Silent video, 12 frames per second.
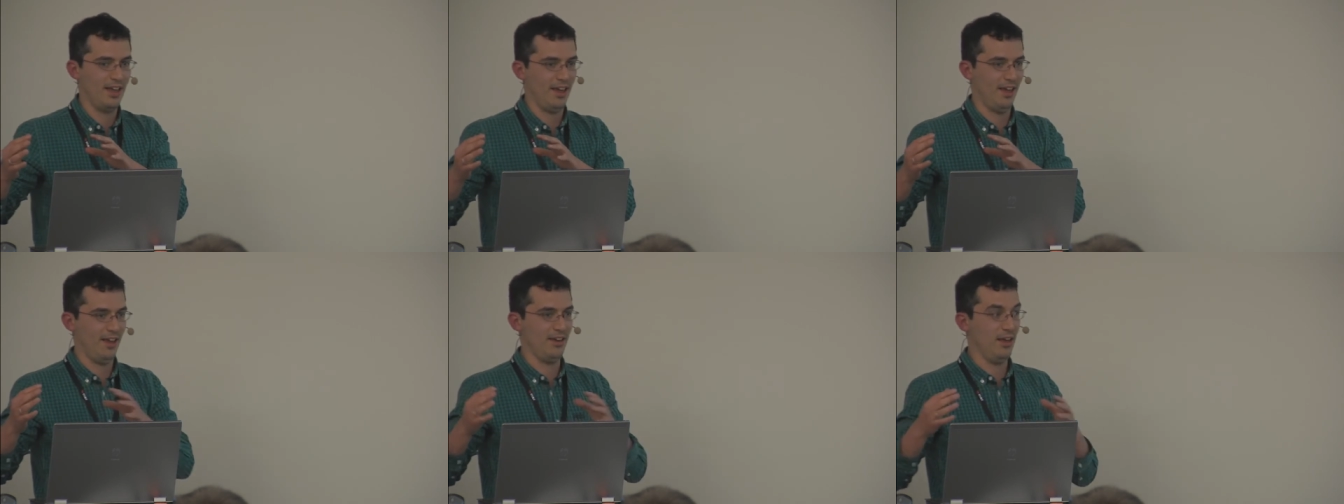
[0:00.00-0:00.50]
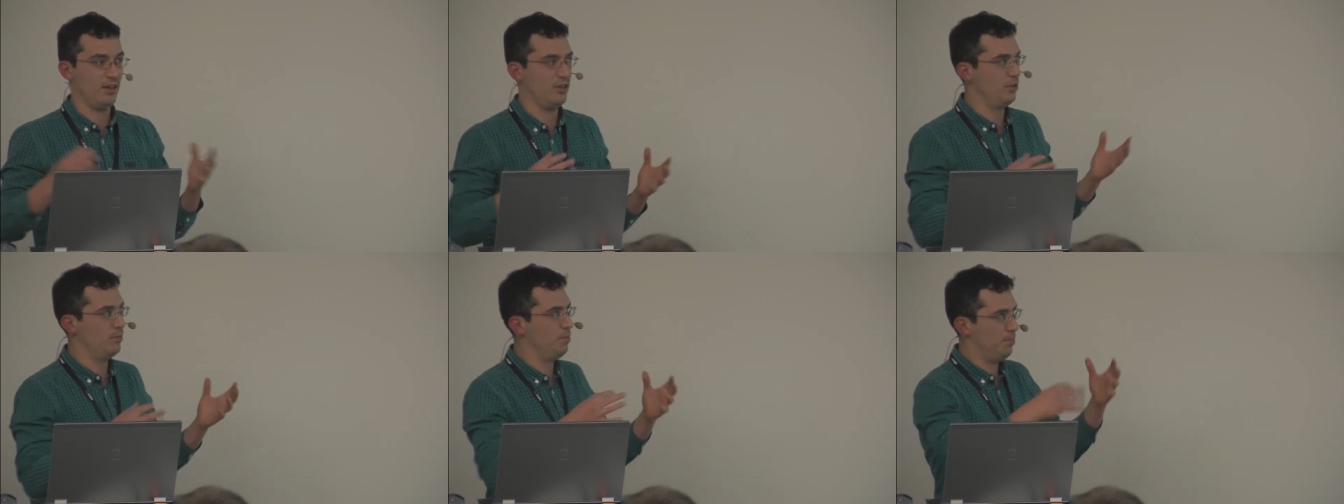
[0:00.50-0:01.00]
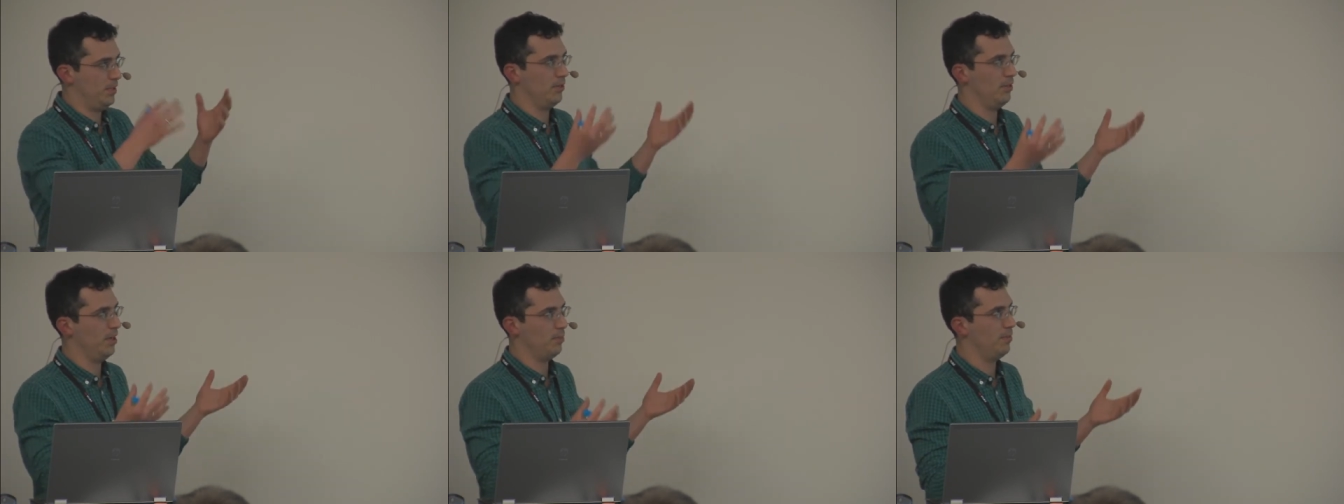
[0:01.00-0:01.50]
and, and could
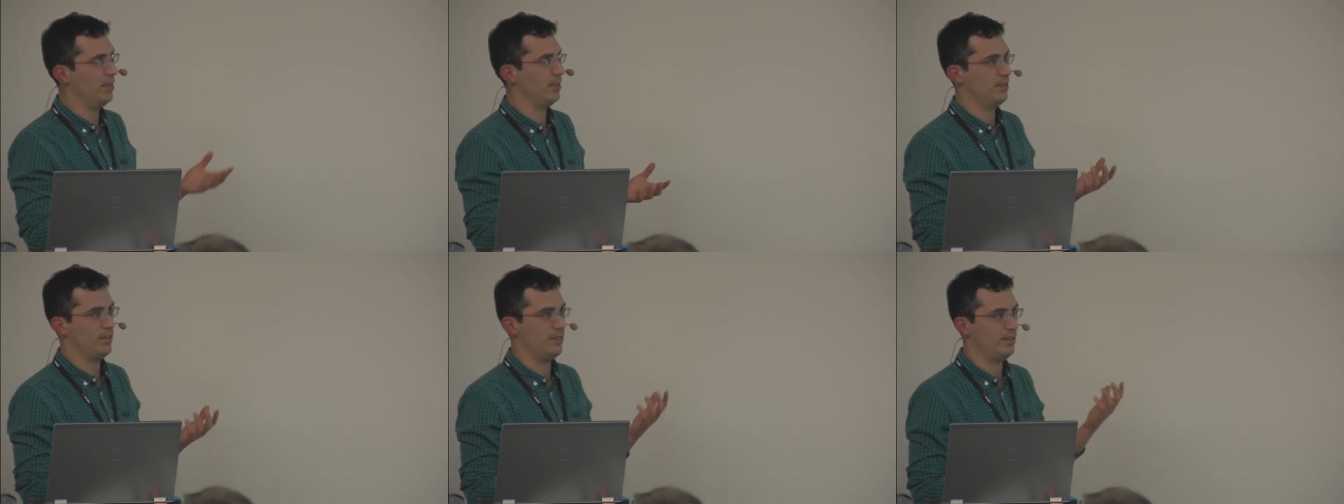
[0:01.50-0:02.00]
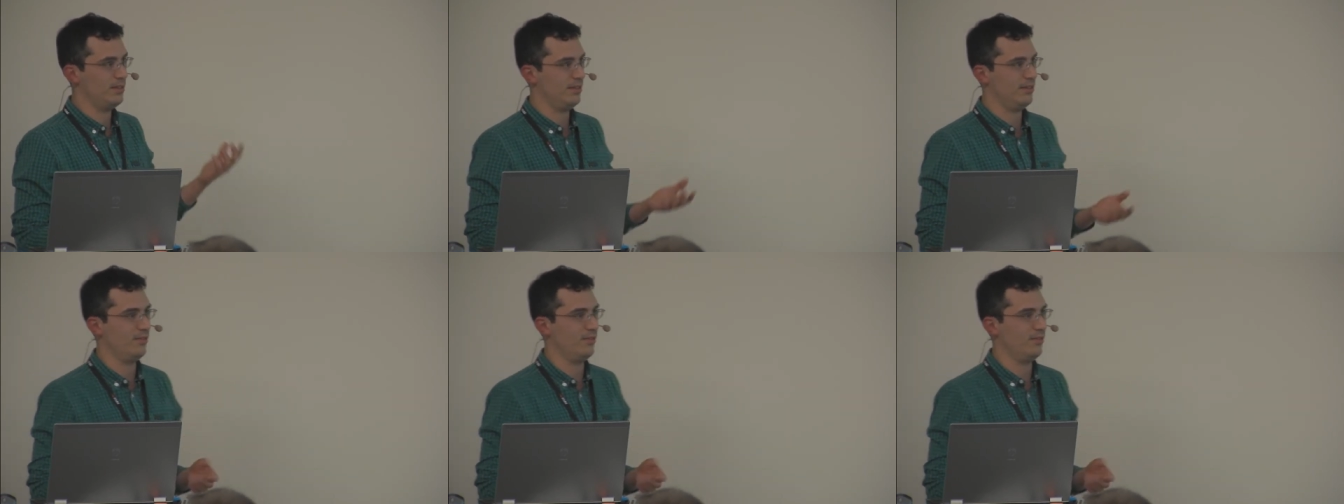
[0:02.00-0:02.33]
build up this